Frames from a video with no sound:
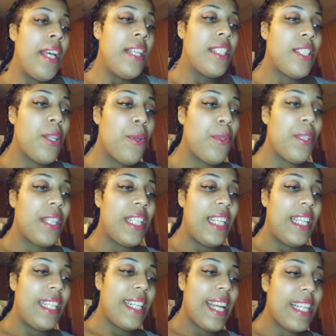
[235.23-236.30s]
So
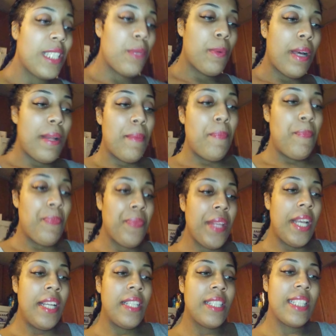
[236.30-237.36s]
the next one.
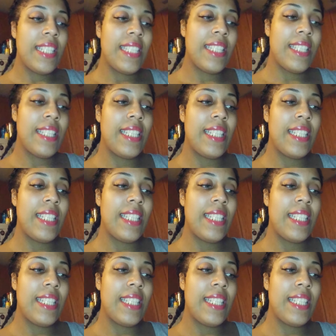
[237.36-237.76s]
This